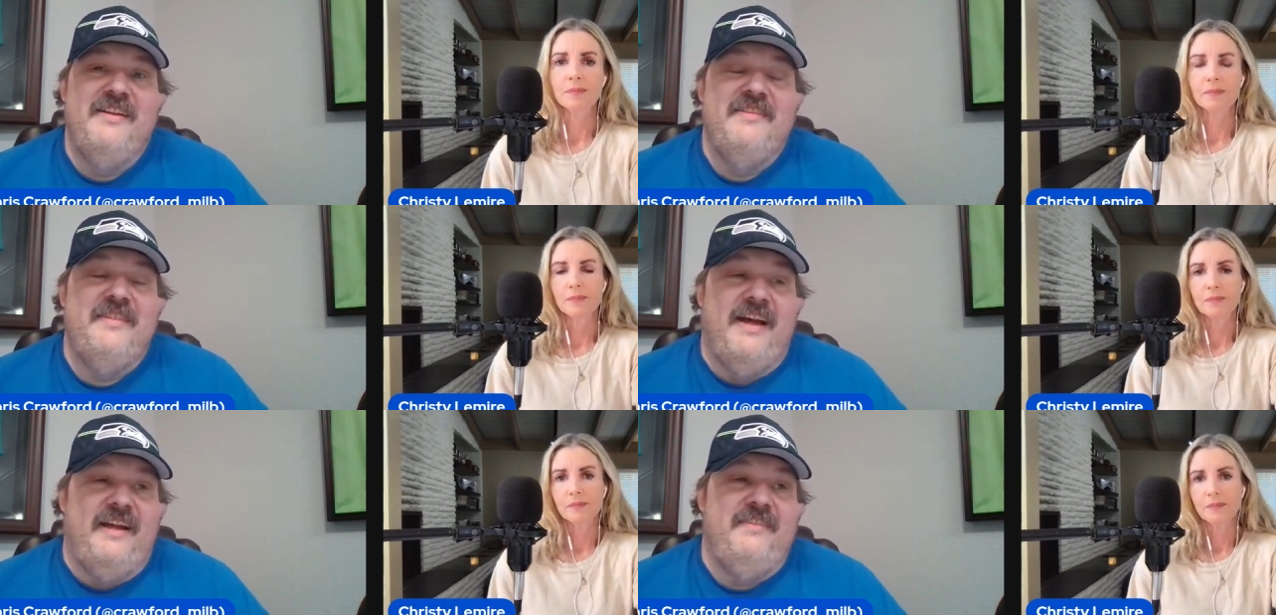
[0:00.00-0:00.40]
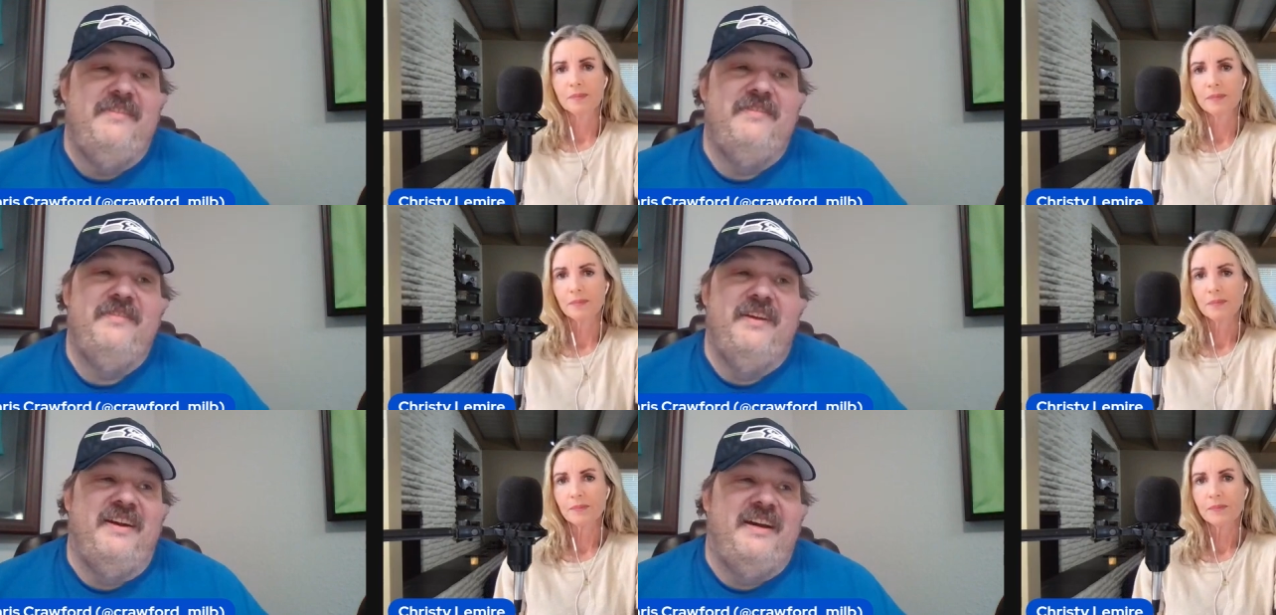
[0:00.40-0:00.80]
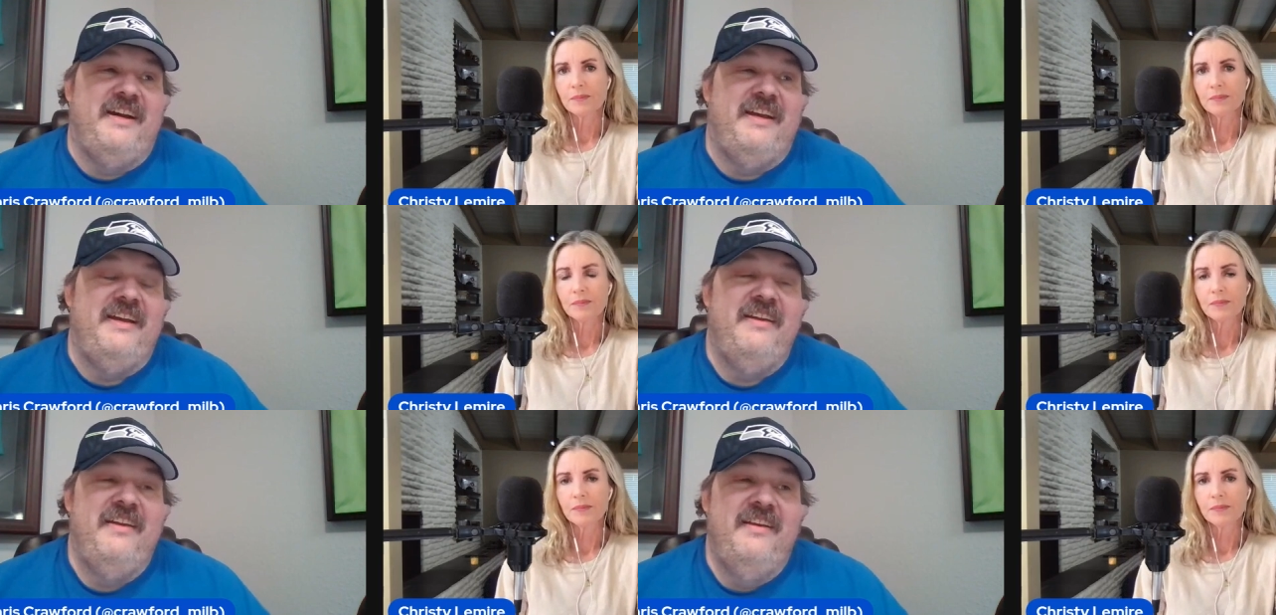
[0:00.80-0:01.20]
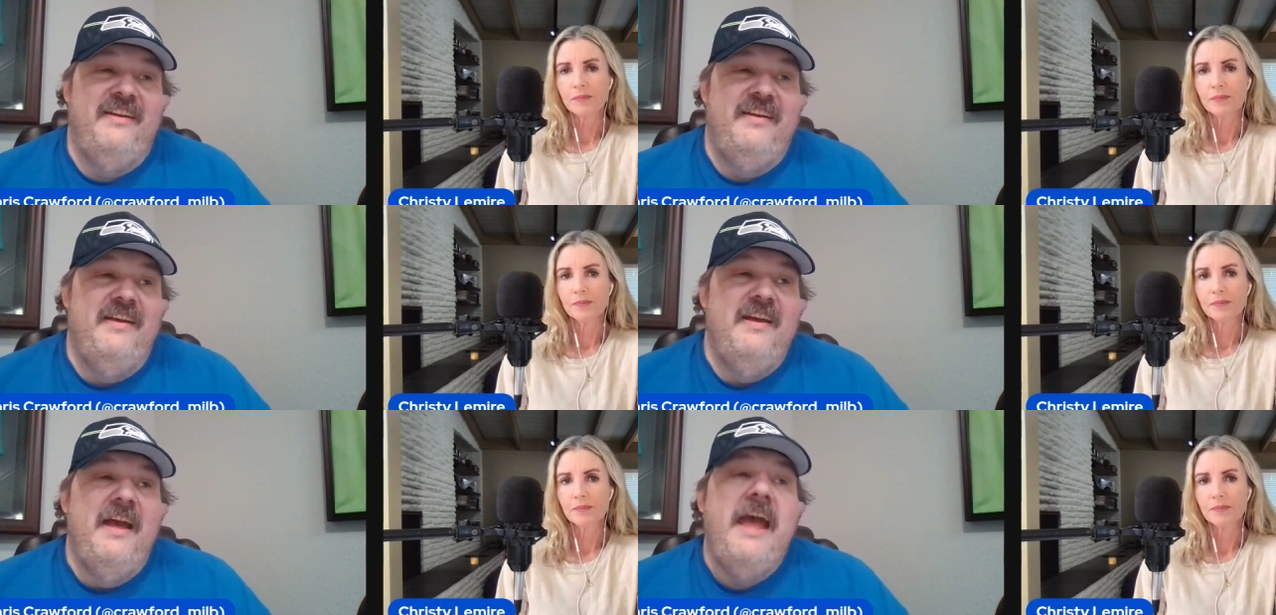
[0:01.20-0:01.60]
Speaker 1: that's uh,
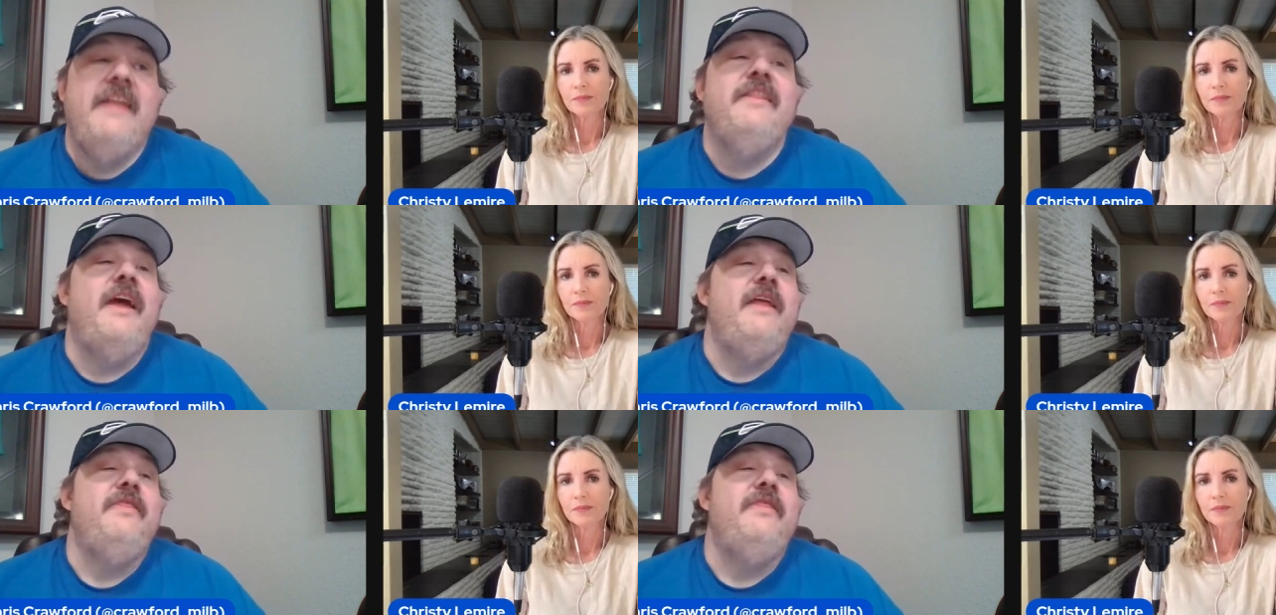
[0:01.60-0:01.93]
and they,